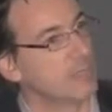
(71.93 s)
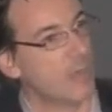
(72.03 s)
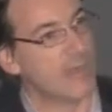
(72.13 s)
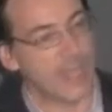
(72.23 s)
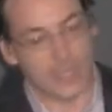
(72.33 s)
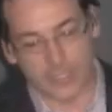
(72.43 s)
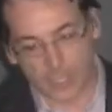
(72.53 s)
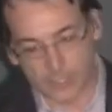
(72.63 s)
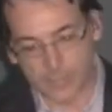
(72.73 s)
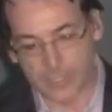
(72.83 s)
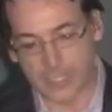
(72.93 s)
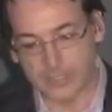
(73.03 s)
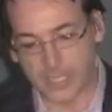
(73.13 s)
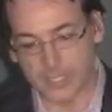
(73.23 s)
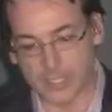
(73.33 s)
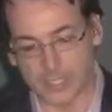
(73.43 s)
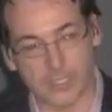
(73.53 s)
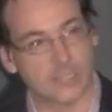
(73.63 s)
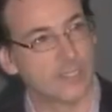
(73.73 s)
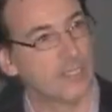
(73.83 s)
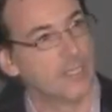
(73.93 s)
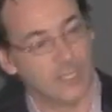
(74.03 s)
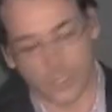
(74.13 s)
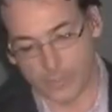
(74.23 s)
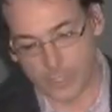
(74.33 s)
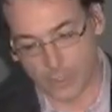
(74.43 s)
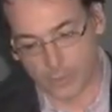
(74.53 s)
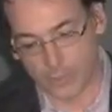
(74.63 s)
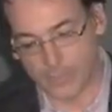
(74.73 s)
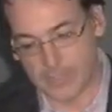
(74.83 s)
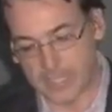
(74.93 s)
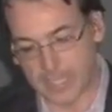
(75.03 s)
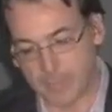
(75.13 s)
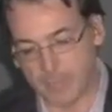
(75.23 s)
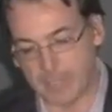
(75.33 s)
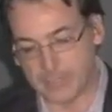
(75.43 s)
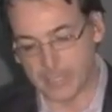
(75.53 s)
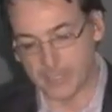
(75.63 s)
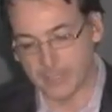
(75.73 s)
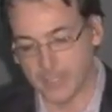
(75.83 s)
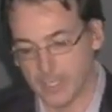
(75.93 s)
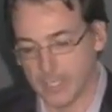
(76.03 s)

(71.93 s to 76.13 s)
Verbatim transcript: In one hand, artificial intelligence, on the other, physical mobility,